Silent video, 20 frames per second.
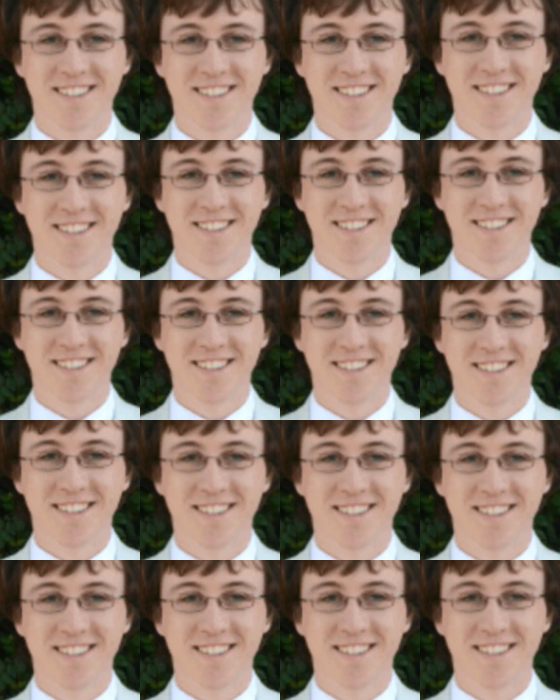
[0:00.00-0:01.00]

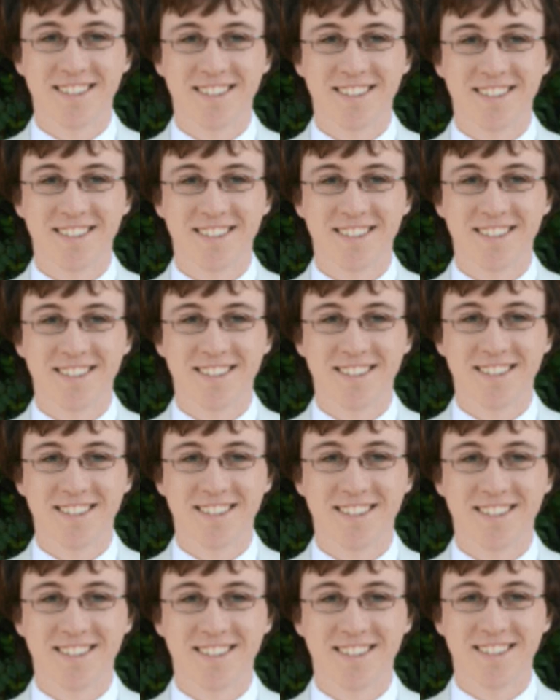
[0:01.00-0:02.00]

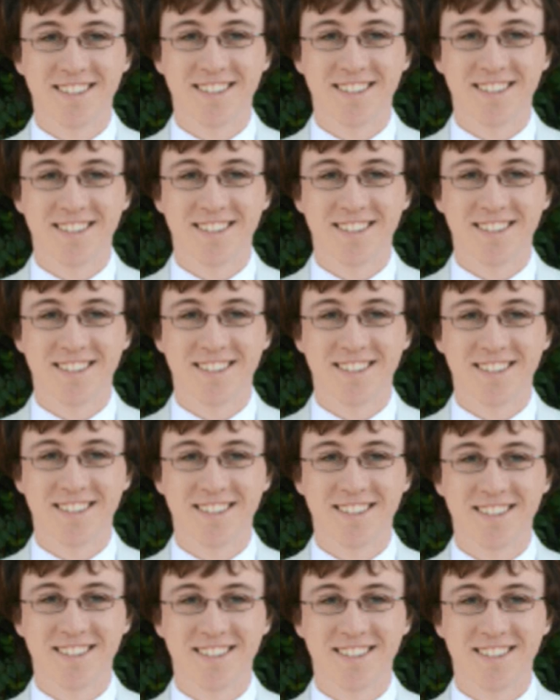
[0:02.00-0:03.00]

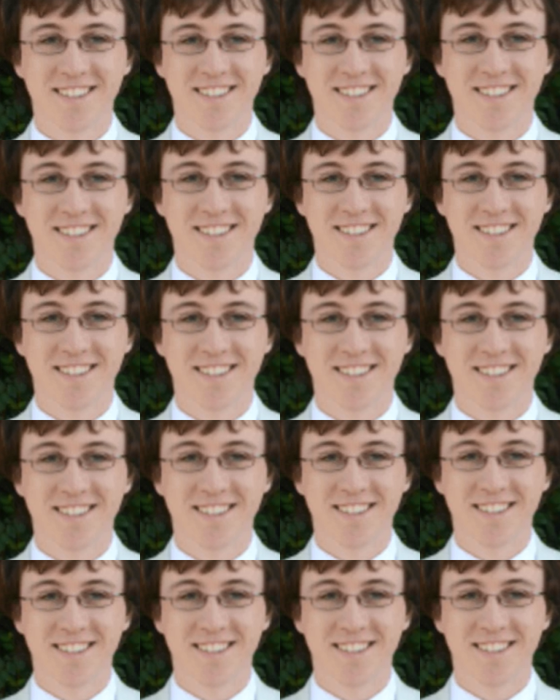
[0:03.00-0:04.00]

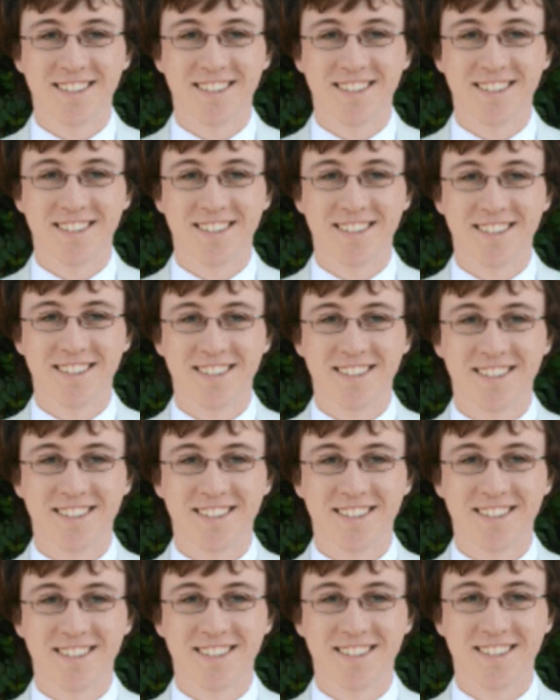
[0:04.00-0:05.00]

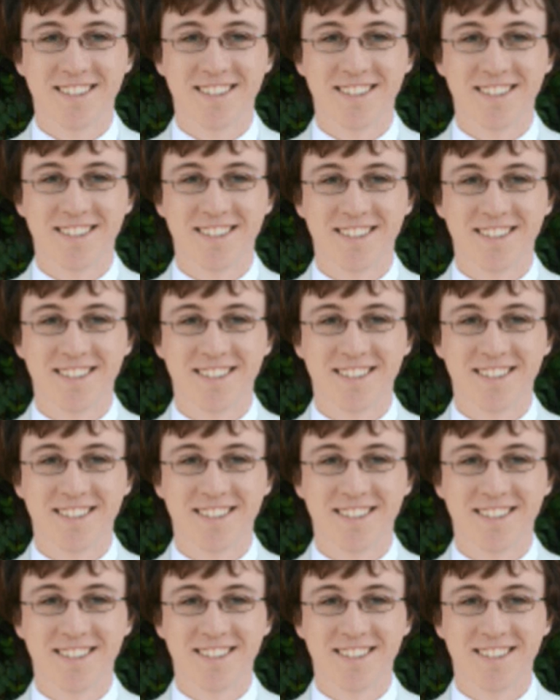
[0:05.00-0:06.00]

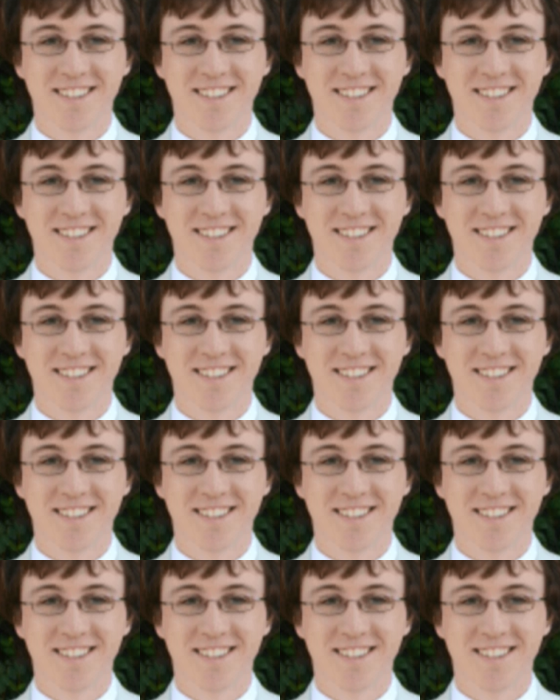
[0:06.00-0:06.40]
This person isn't speaking.